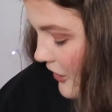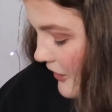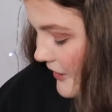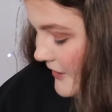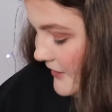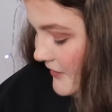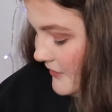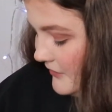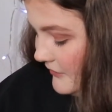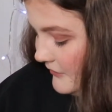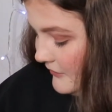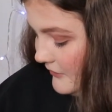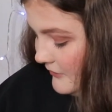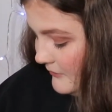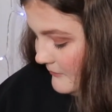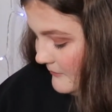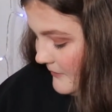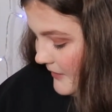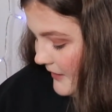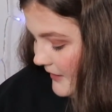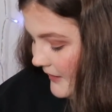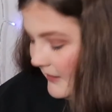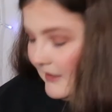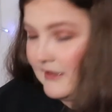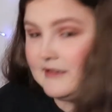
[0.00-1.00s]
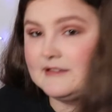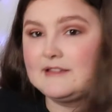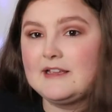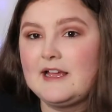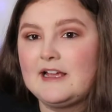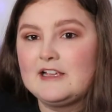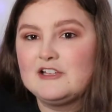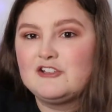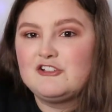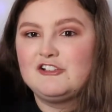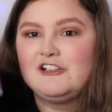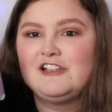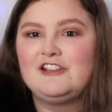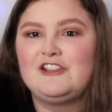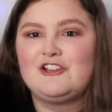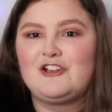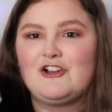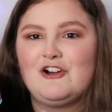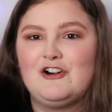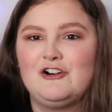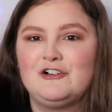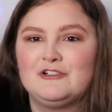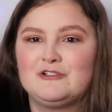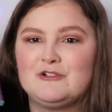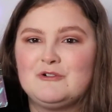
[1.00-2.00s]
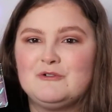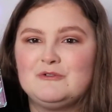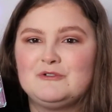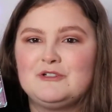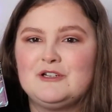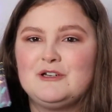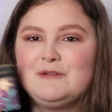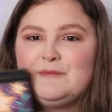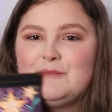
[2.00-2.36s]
item is actually the card holder,